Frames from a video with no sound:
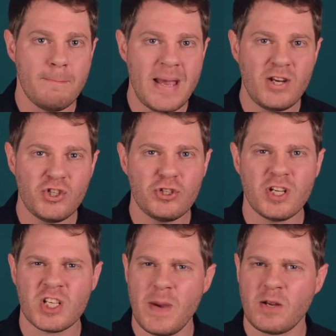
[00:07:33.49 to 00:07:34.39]
men shouldn't
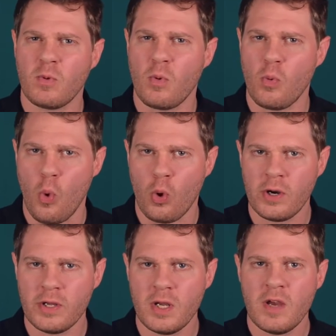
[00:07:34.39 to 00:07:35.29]
expect a
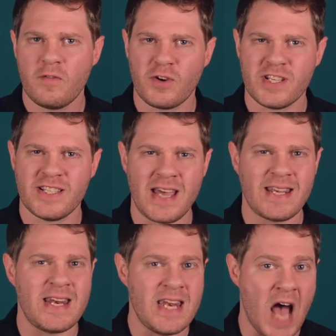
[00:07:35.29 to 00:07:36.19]
reward for
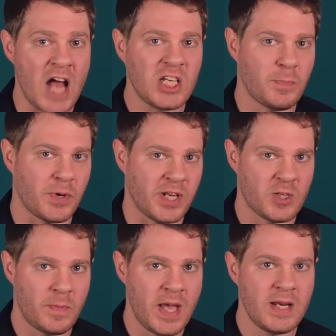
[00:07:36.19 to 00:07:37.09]
deciding not to
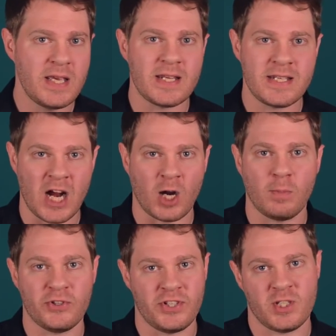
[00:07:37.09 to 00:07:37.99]
participate in a
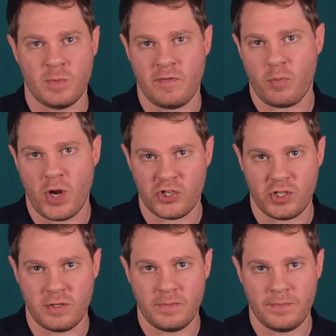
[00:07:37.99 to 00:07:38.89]
terrible system of
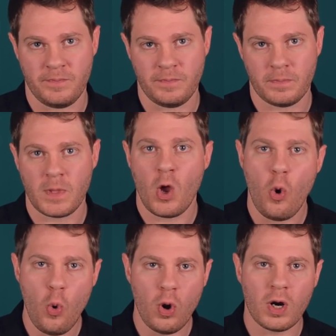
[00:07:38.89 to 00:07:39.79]
oppression.
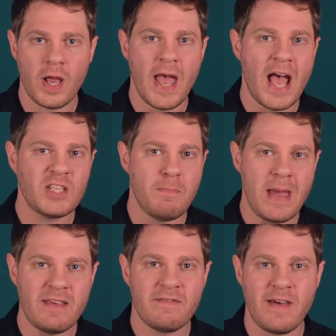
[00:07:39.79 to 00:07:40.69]
Or, as
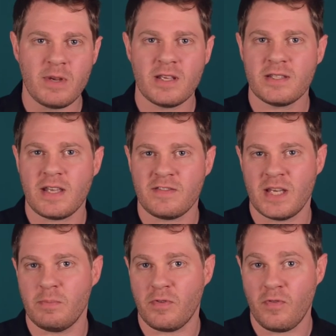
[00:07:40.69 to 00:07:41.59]
many feminists have
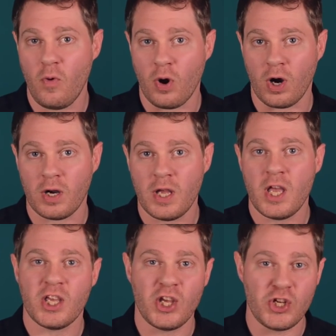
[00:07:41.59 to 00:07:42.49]
said before,
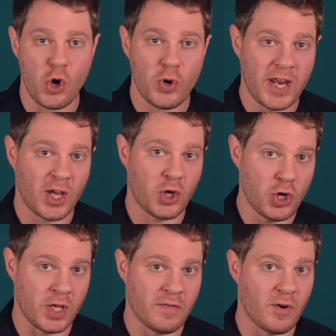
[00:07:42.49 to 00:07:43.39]
you don't get a
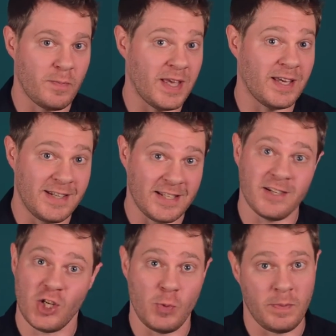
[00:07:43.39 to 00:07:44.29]
cookie for being a
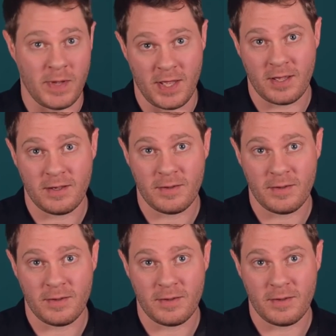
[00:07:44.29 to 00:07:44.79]
decent human being.